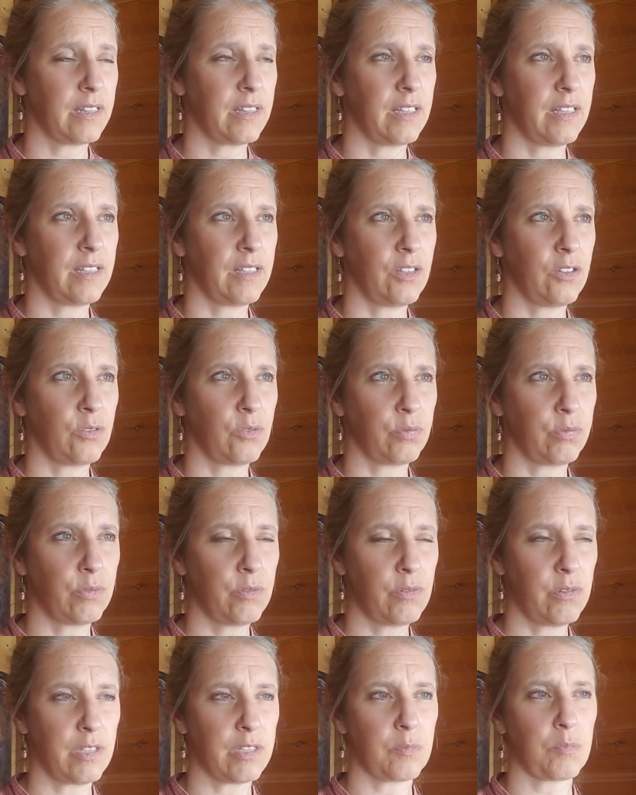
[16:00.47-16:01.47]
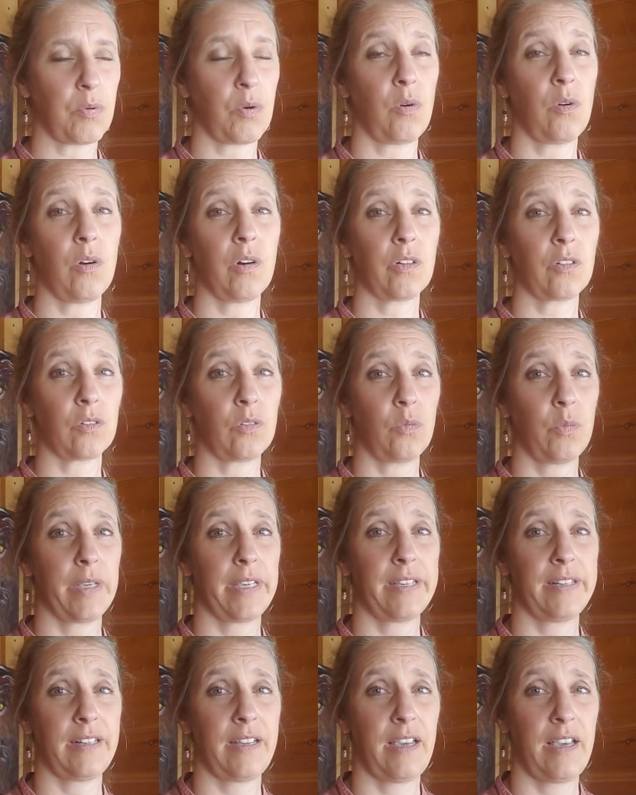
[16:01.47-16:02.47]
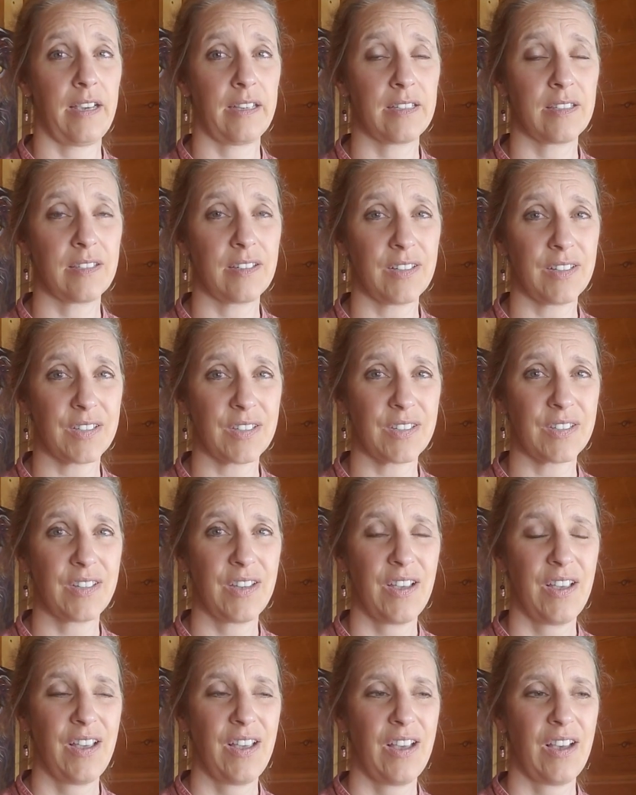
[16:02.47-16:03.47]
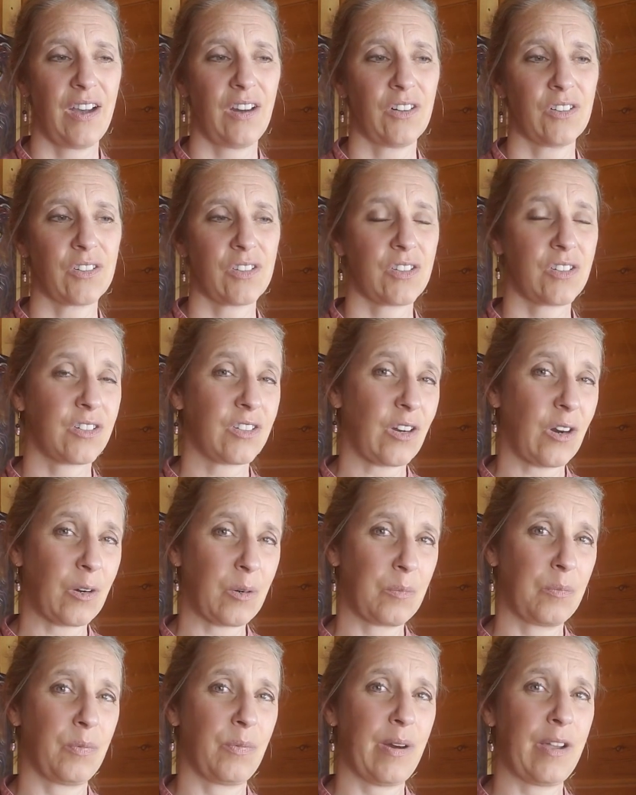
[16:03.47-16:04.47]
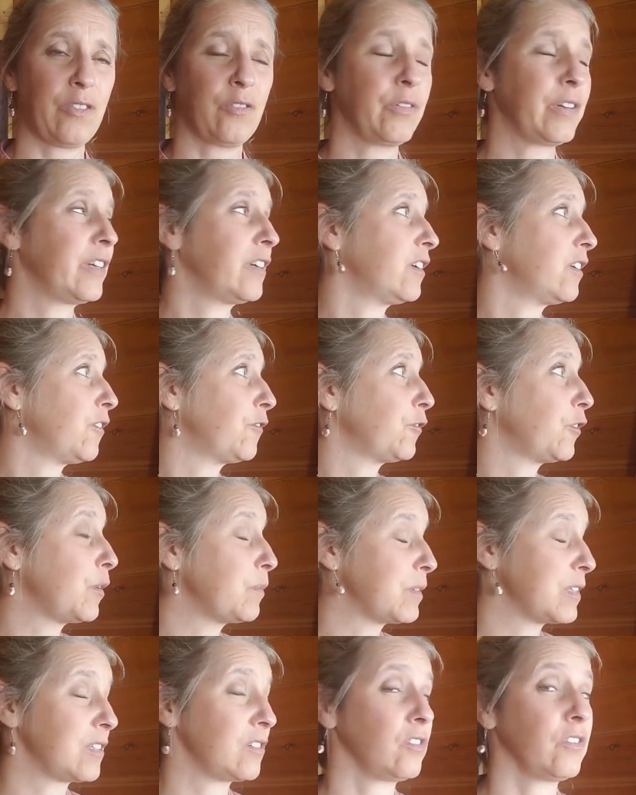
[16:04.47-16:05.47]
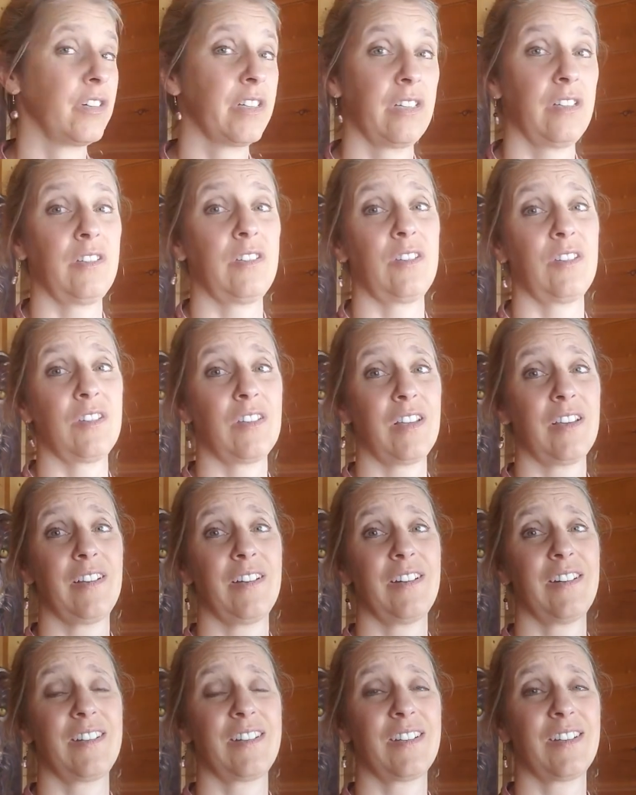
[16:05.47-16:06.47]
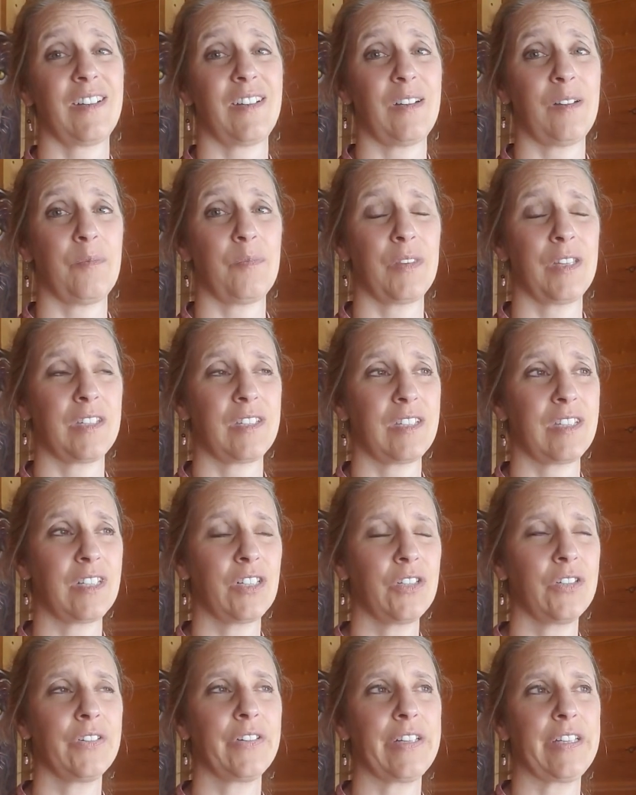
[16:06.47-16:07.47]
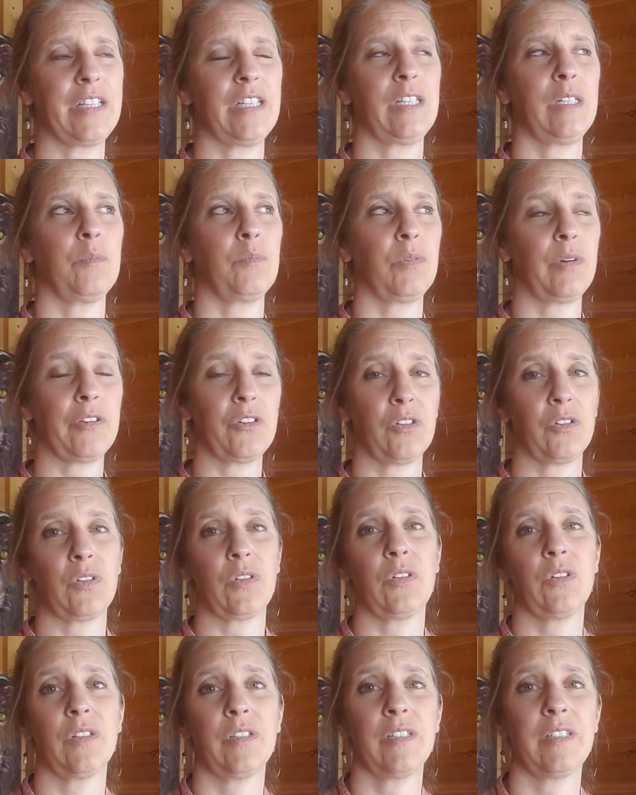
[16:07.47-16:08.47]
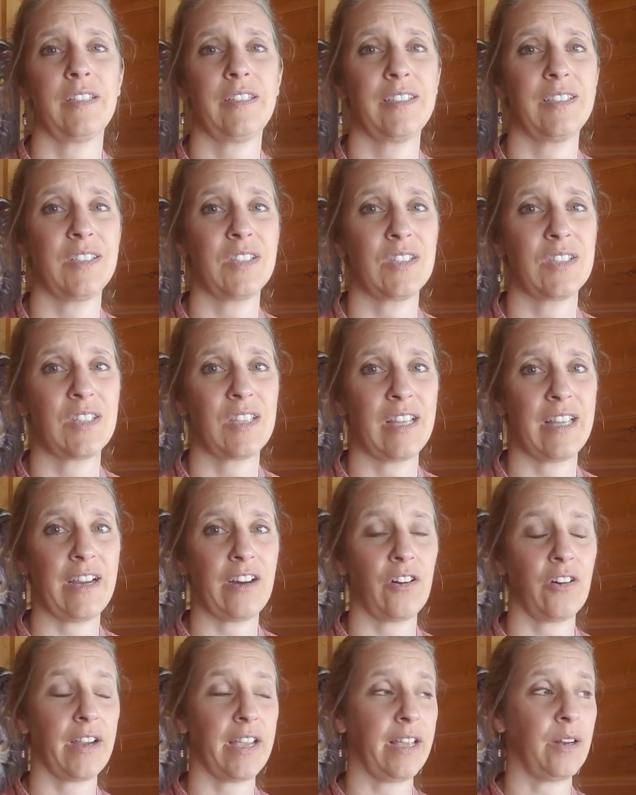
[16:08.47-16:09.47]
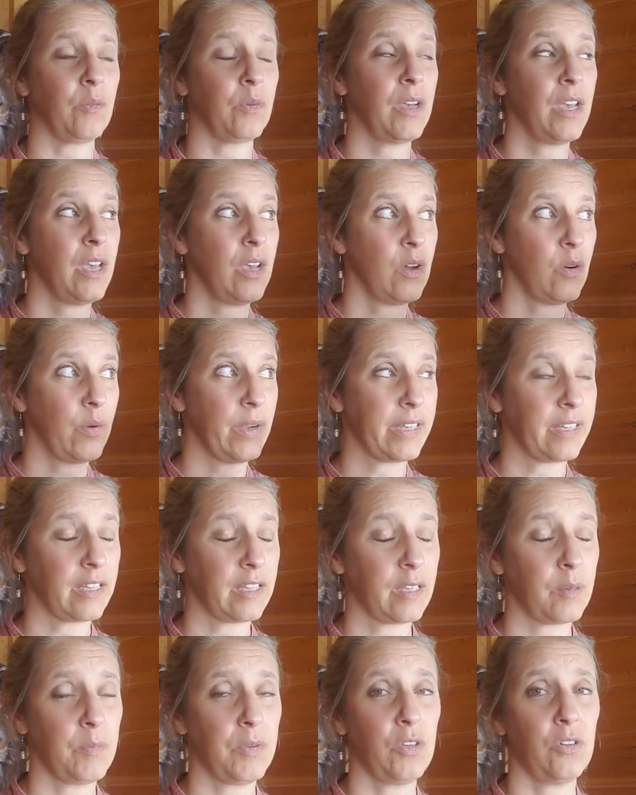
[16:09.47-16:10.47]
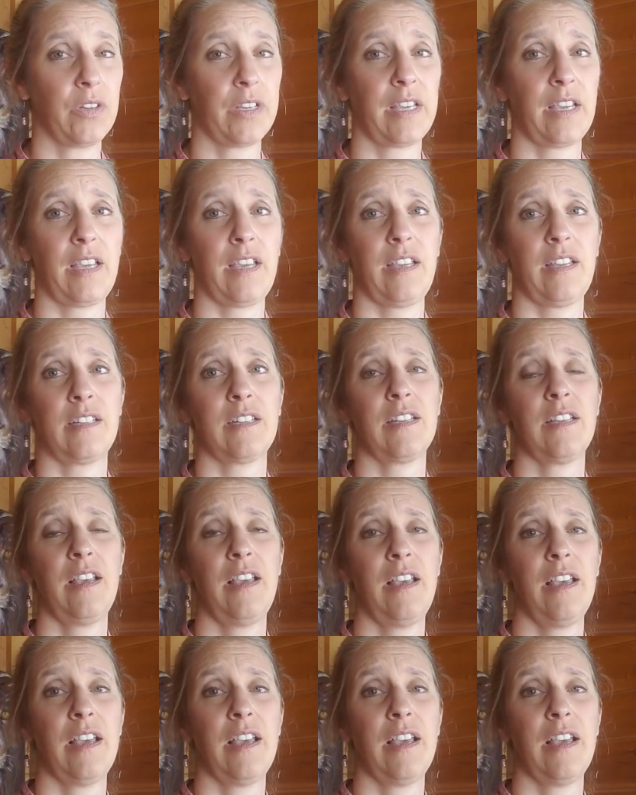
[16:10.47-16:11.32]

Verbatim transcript: that through this portal, we can access our star brethren from Sirius, that um, the Sirian Brotherhood is there, and we can communicate